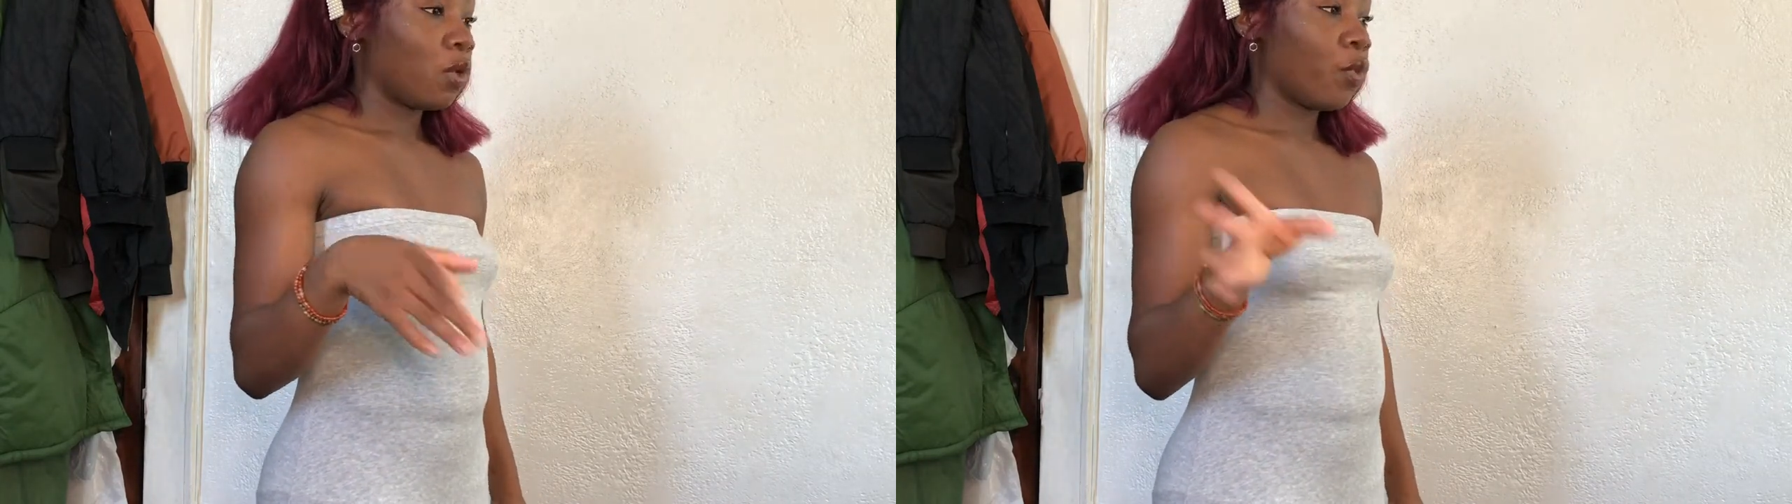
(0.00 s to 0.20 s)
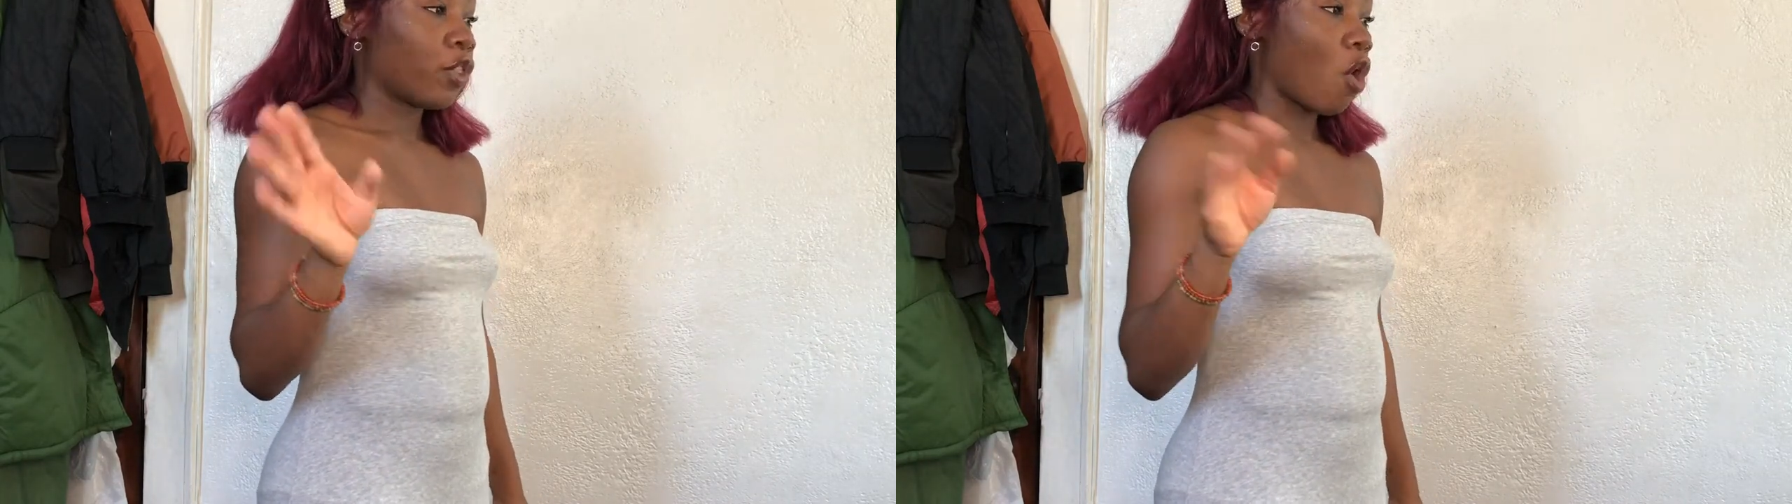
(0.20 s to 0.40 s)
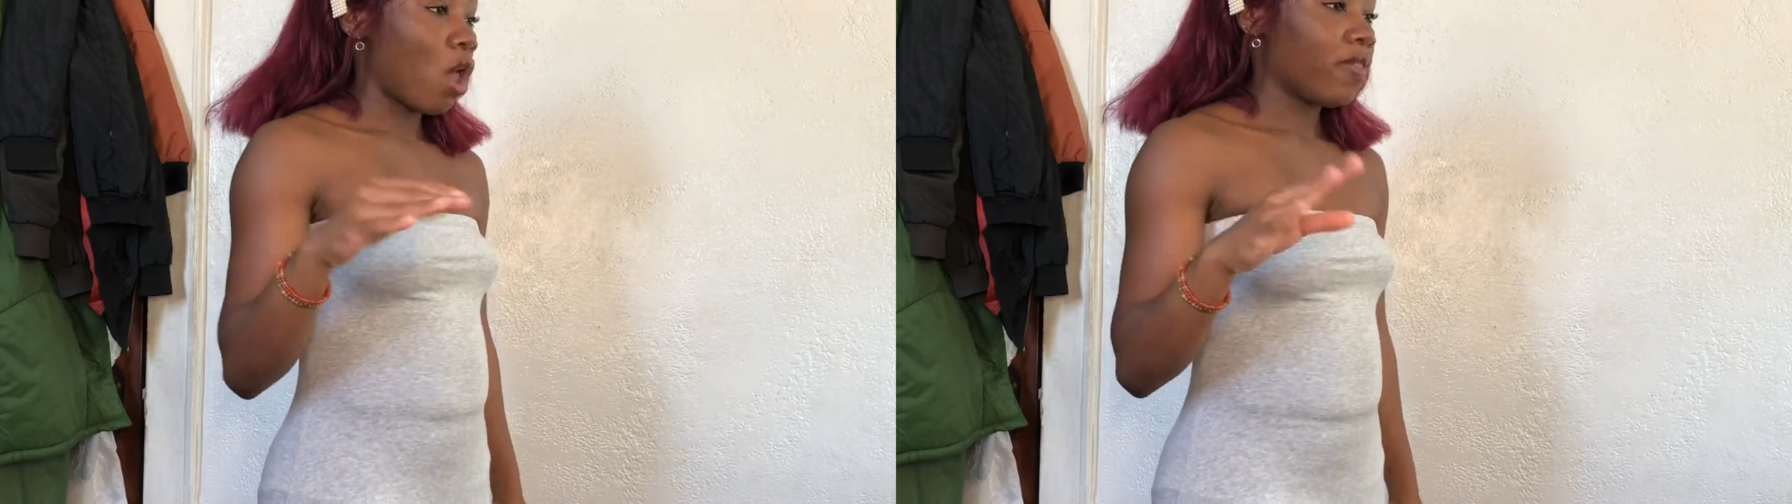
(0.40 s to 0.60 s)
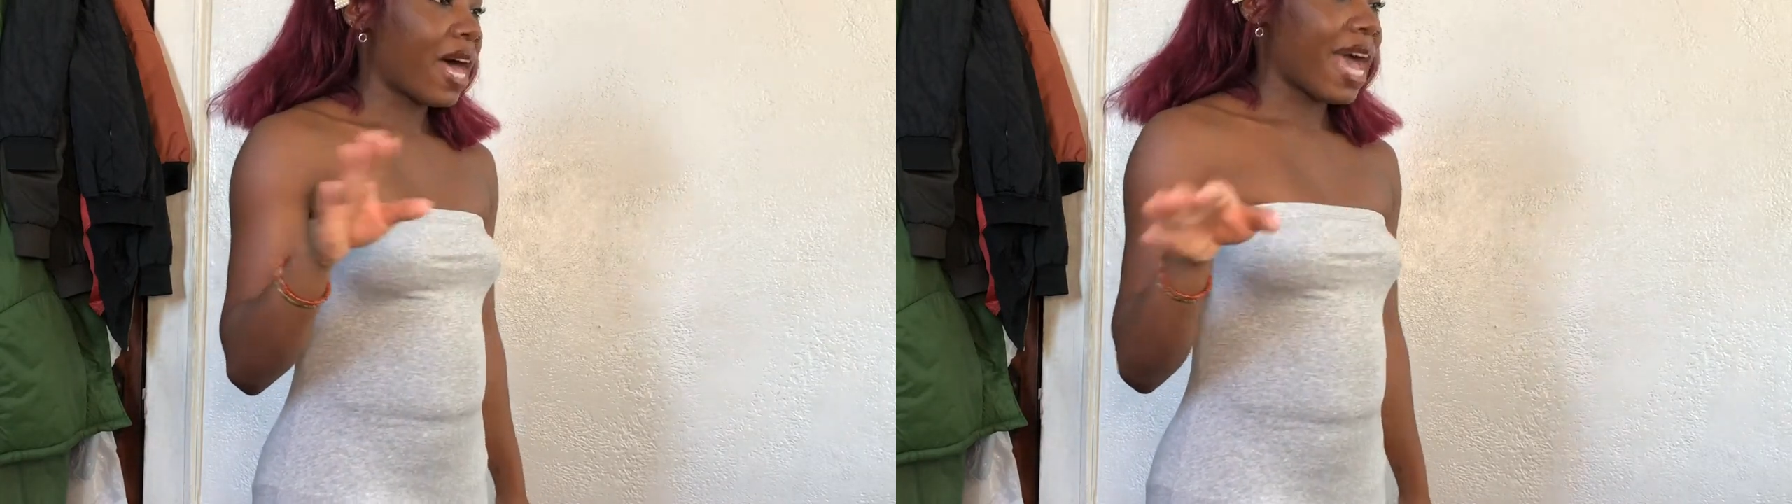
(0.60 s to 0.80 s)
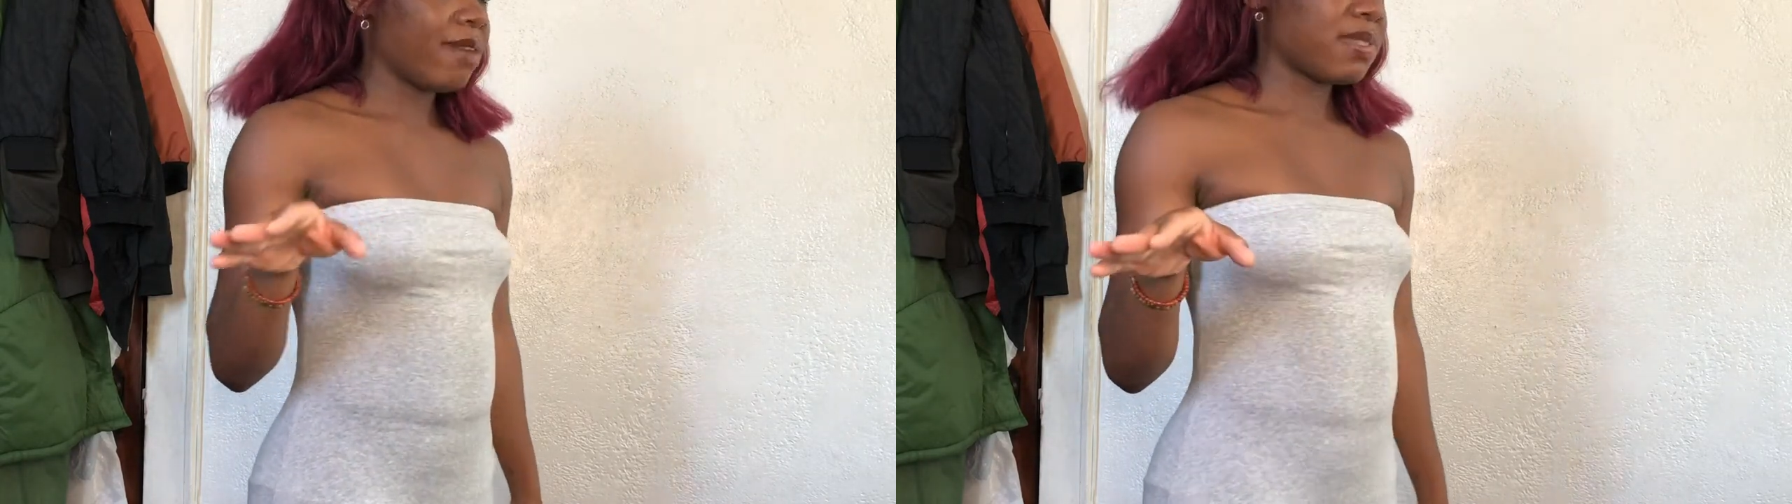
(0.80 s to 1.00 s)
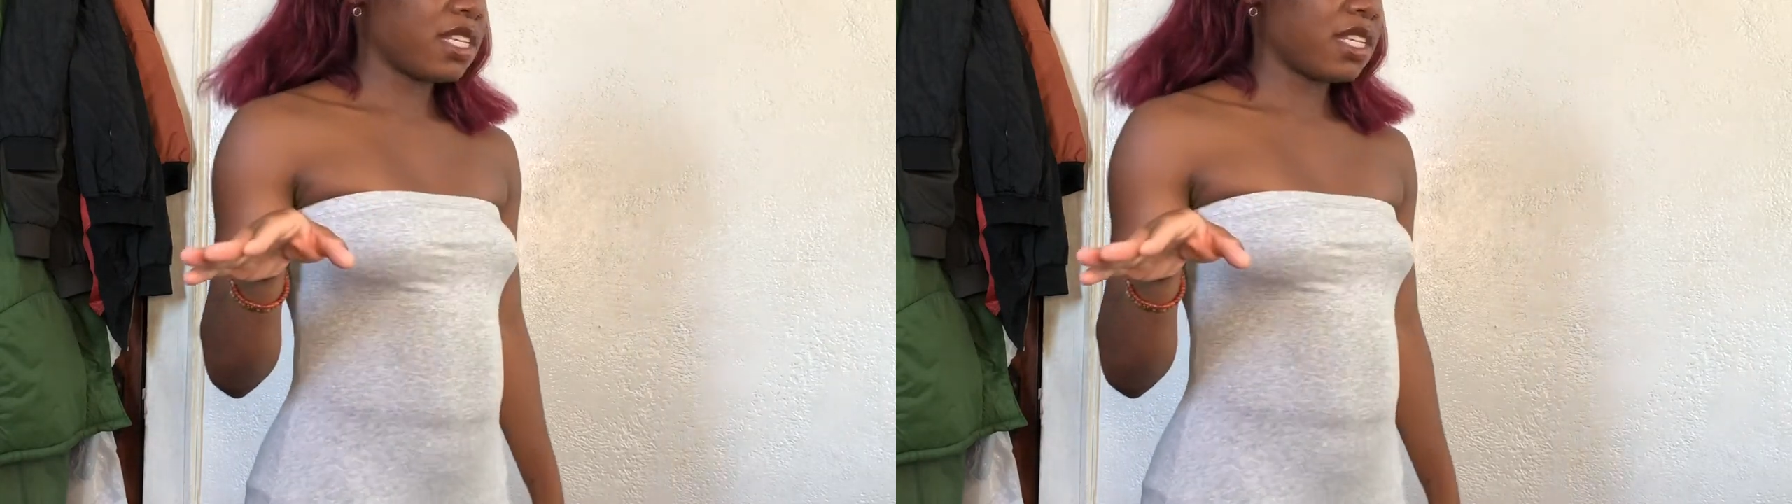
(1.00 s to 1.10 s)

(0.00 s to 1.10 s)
With all the items